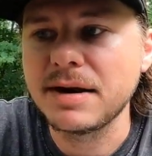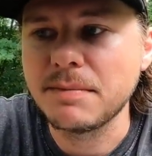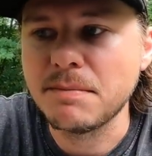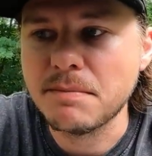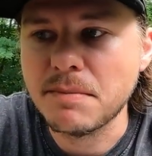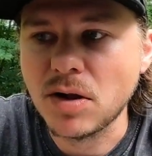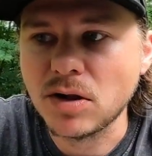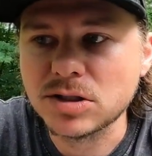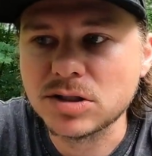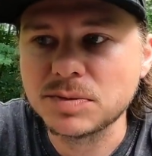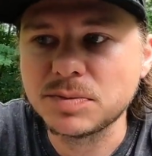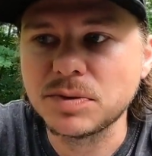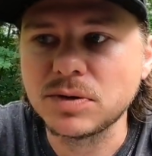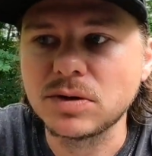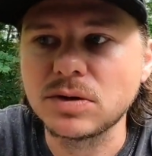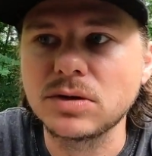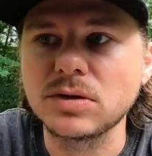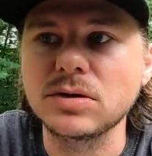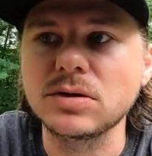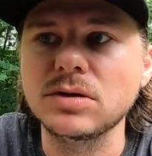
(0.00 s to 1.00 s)

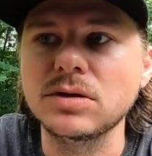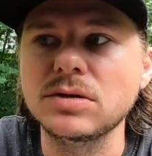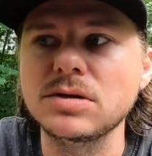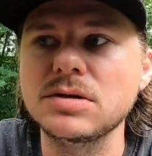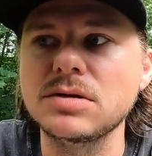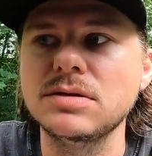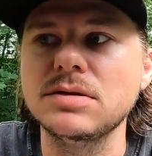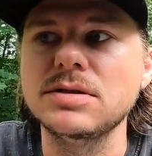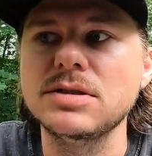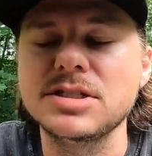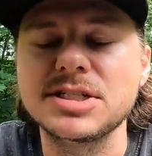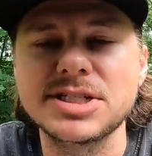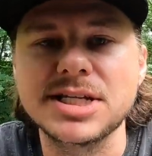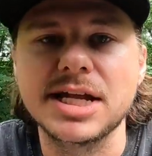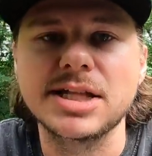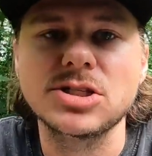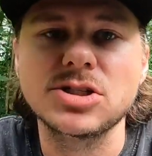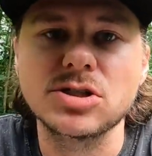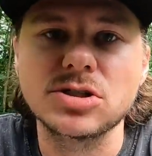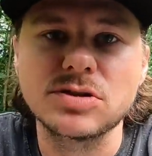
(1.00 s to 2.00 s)
multiple
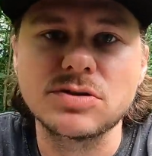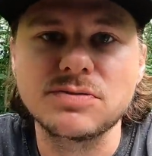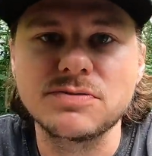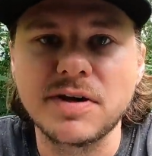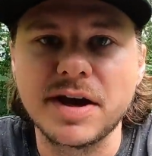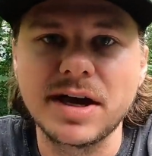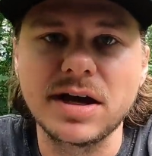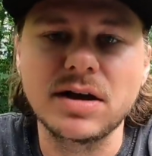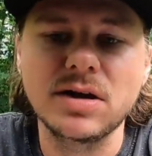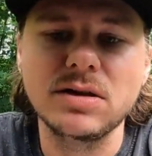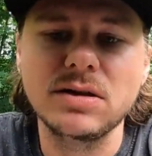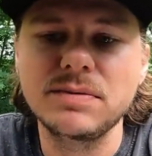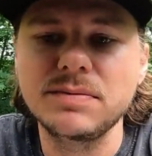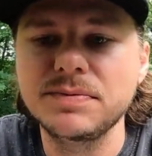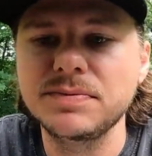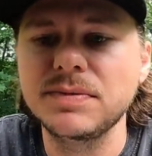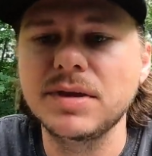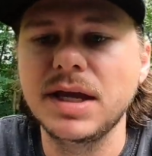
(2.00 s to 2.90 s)
sensors fail,